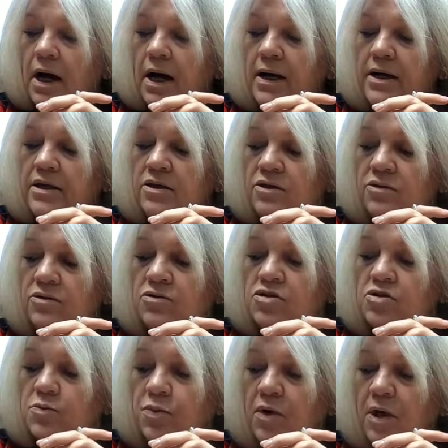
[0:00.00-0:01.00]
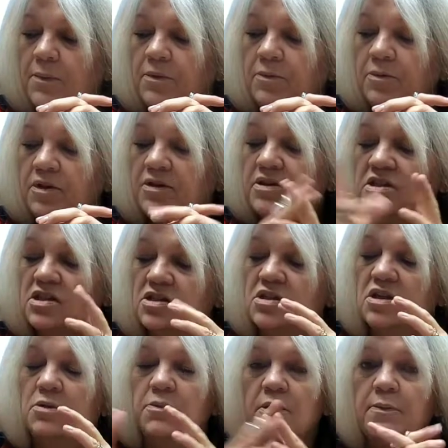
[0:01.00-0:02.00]
I use probably, this is
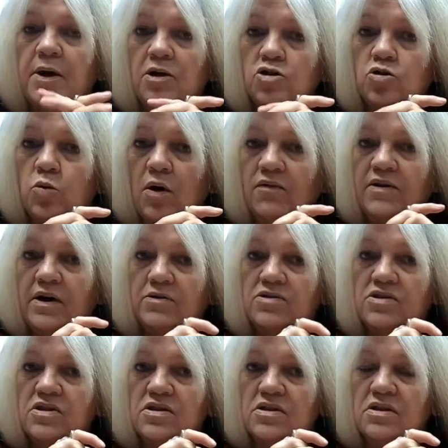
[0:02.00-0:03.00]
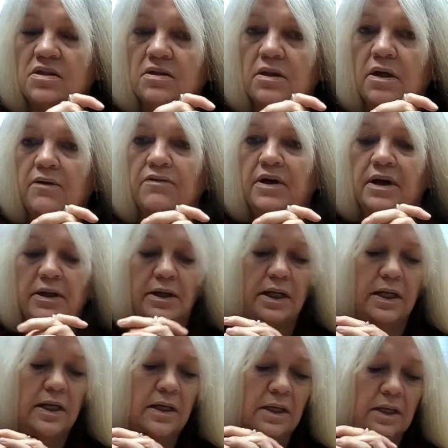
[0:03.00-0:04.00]
going to be about 12 ounces of
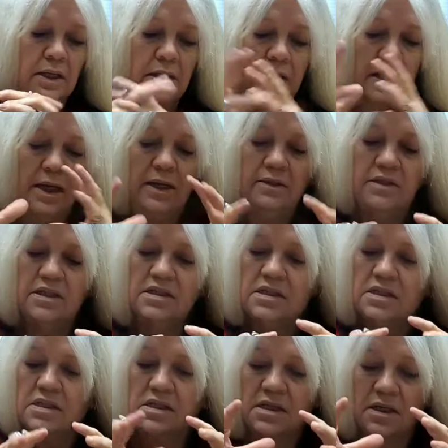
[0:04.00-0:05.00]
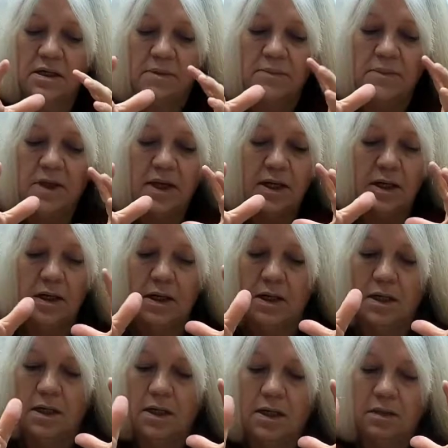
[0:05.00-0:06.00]
honey. And this is going to make
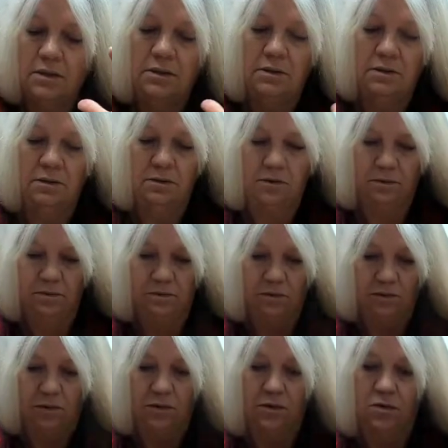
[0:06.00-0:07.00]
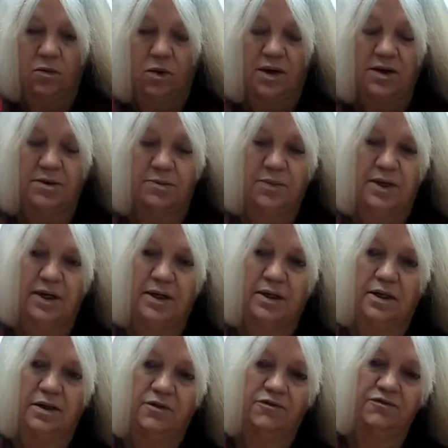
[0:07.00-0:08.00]
quite a bit.
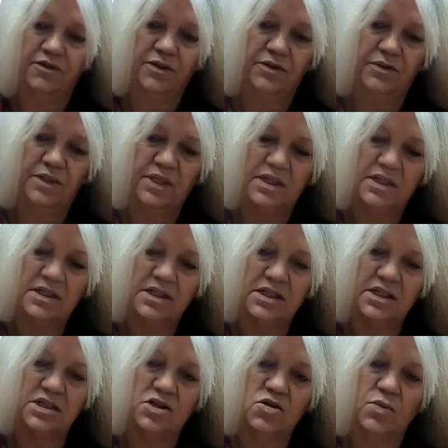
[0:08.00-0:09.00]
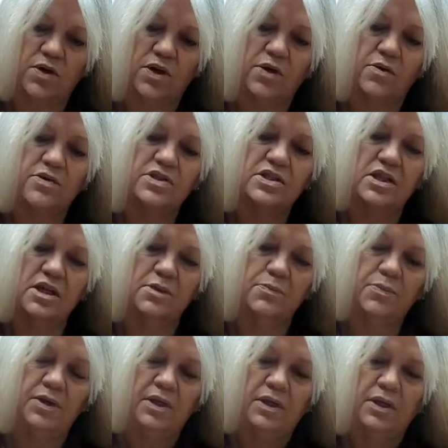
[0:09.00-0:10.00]
It'll fill this. This is what I always
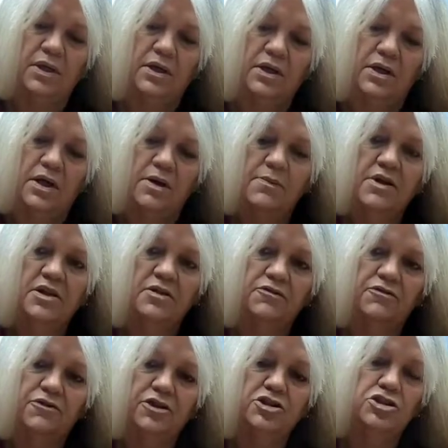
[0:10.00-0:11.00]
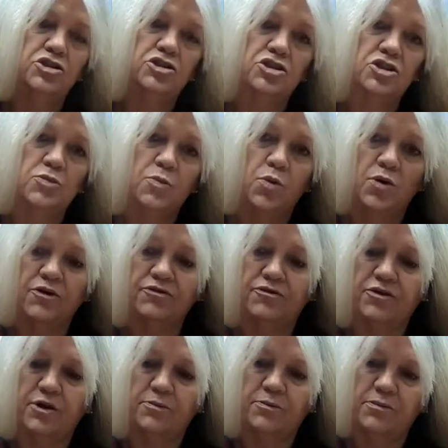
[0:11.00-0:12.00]
keep in the fridge and just pour
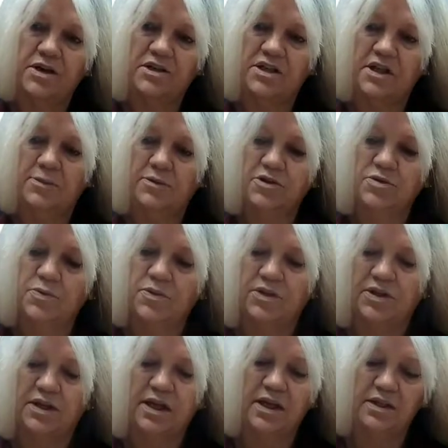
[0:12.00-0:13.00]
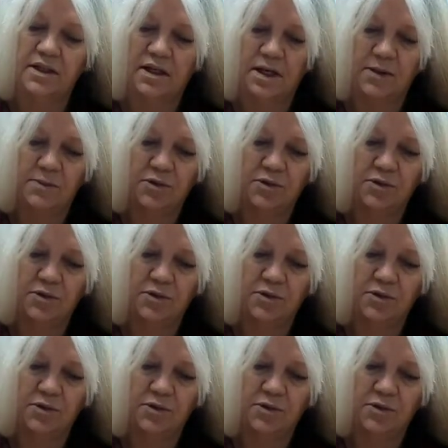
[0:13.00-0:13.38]
from my tablespoon a day. And then